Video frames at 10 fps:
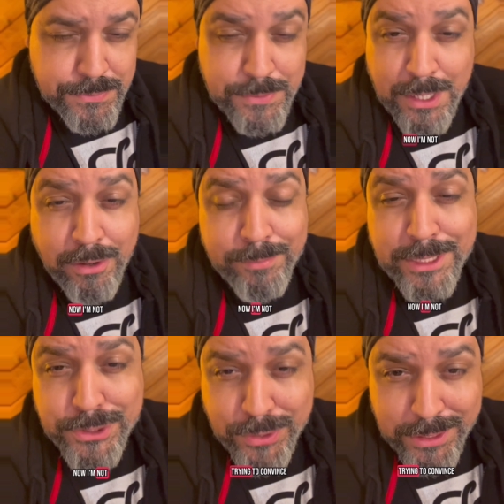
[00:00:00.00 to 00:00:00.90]
Now, I'm not
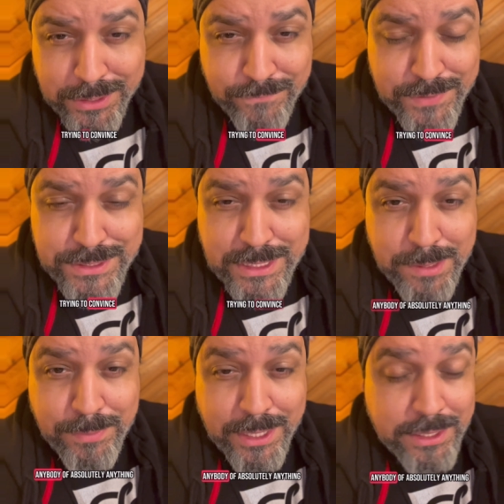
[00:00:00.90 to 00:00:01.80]
trying to convince
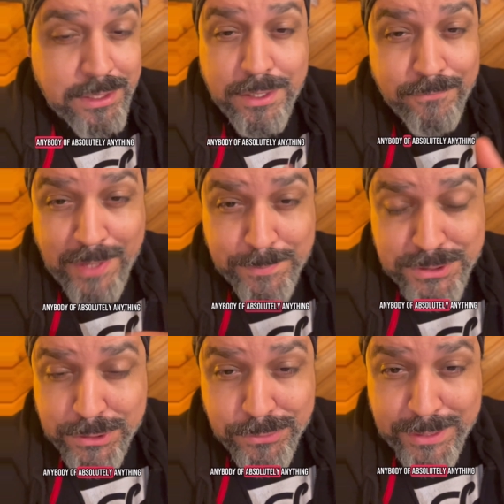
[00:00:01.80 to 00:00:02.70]
anybody of
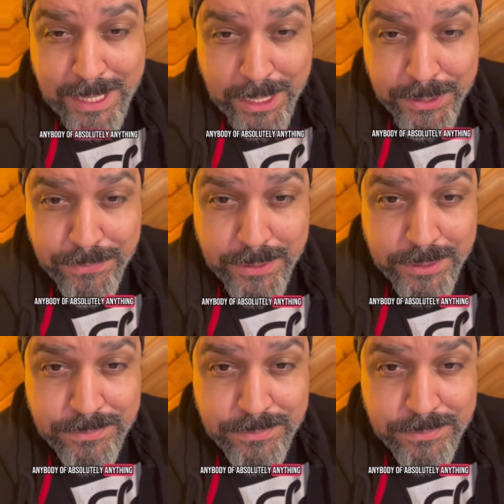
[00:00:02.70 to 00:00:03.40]
absolutely anything.